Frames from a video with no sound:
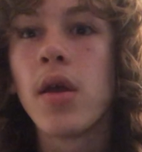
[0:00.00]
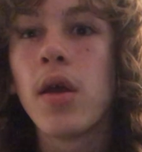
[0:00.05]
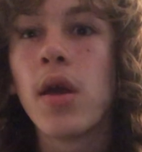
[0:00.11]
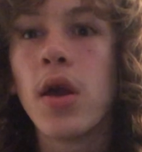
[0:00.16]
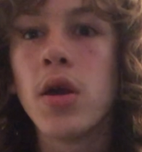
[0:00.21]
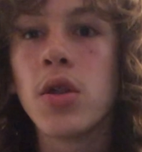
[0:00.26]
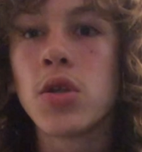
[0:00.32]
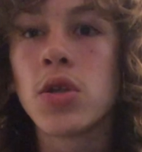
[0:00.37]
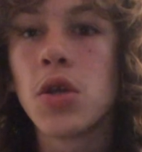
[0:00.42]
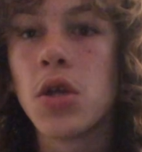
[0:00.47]

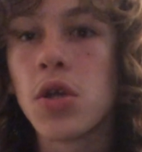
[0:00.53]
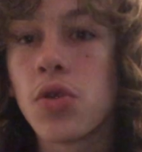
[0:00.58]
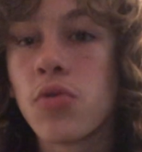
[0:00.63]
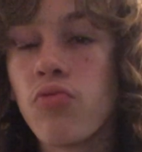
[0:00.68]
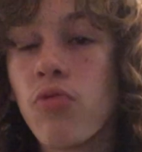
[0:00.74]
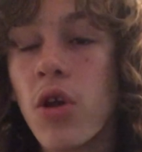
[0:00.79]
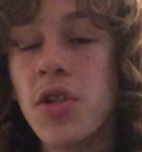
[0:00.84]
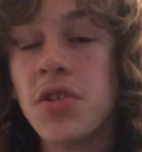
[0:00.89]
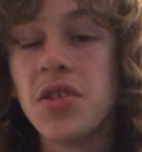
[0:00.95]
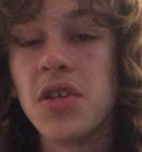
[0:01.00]
It just
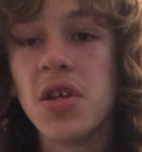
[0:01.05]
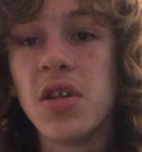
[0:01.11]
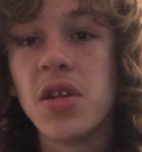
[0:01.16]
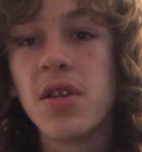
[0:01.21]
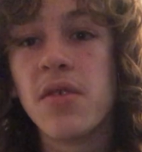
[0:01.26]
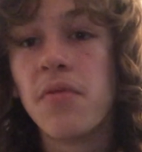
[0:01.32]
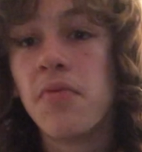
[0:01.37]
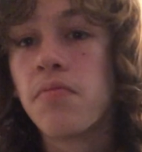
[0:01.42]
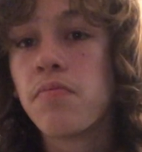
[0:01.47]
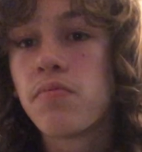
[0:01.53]
runs
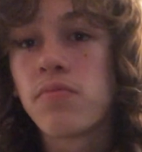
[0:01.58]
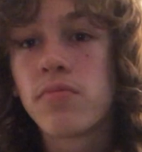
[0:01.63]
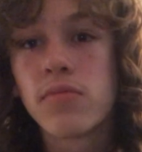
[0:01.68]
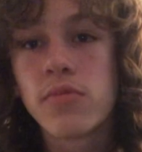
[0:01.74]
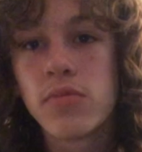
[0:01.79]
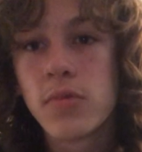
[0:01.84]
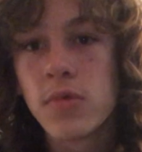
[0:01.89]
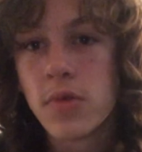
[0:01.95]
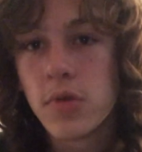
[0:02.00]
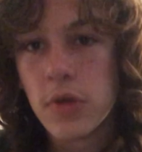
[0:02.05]
into
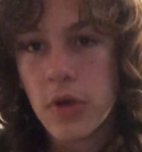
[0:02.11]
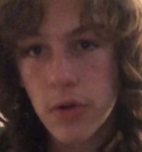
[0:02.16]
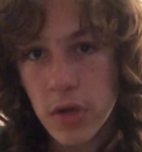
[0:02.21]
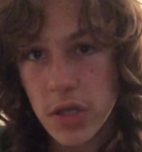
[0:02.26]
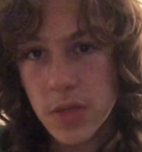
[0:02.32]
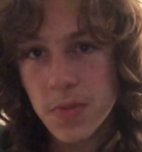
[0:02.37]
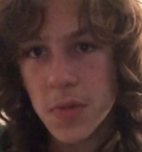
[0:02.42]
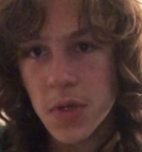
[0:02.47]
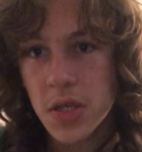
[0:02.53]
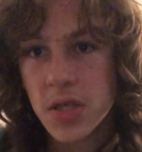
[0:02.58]

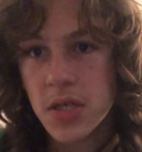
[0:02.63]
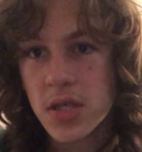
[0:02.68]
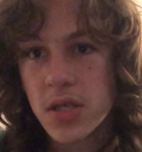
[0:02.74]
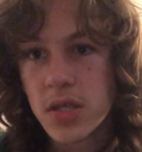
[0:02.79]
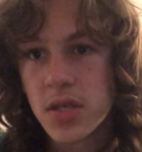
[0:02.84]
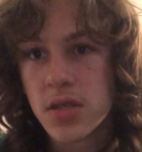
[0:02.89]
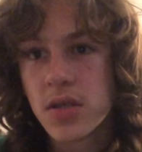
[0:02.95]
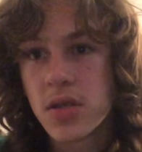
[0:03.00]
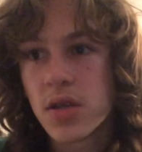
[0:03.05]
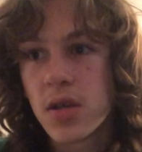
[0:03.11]

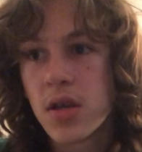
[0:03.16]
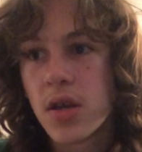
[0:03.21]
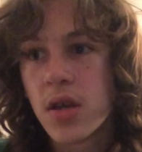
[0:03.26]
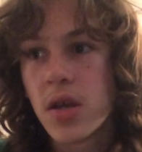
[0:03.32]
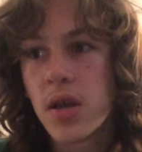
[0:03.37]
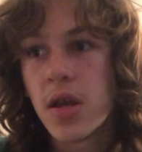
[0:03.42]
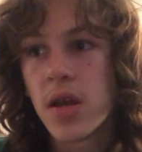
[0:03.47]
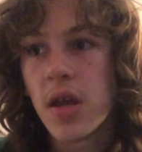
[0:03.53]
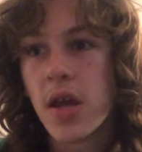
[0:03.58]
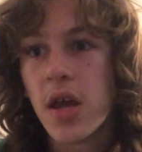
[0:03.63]
Christmas.
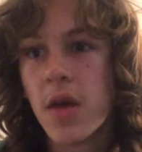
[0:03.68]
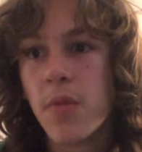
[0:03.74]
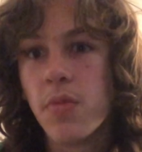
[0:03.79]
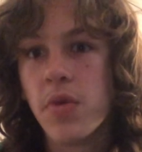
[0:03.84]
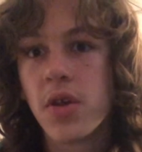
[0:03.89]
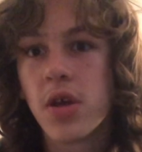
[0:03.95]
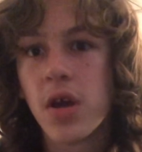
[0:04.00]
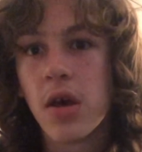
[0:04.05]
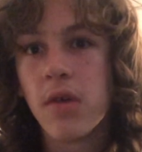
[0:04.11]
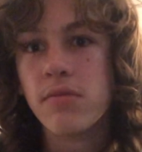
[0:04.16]
It
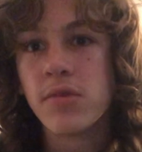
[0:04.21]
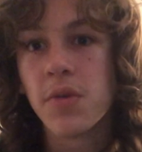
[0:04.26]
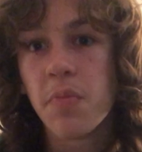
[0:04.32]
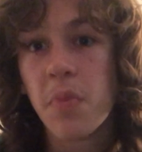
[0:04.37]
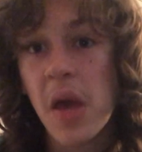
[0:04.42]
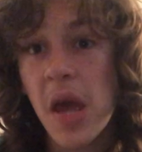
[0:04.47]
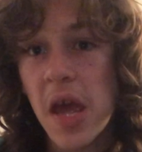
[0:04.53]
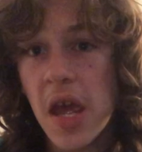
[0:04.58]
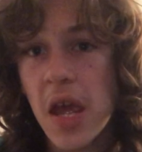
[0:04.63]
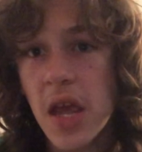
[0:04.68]
becomes a
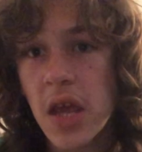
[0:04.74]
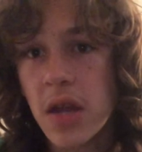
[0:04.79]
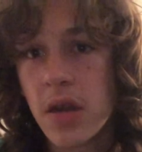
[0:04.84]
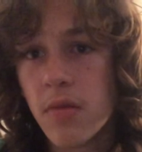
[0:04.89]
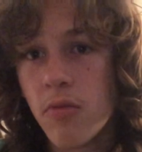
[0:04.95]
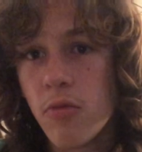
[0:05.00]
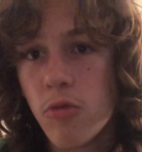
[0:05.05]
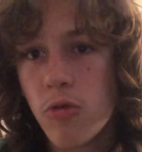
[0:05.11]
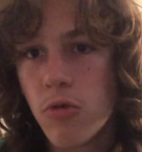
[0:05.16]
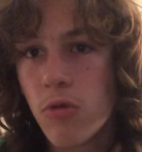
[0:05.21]
pain
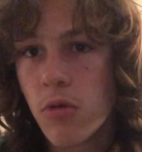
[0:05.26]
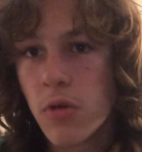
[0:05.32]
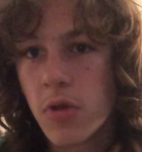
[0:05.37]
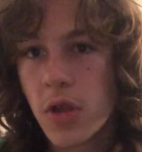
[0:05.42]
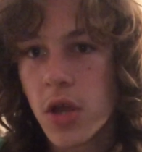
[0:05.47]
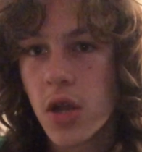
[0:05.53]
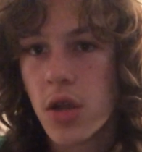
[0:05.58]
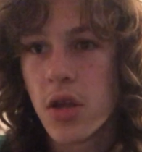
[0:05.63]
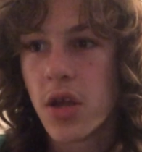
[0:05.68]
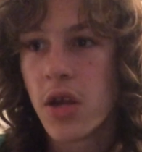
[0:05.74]
more
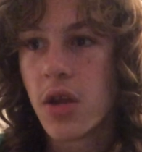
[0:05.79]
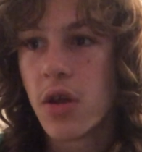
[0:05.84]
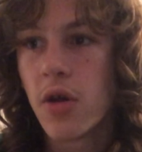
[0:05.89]
than,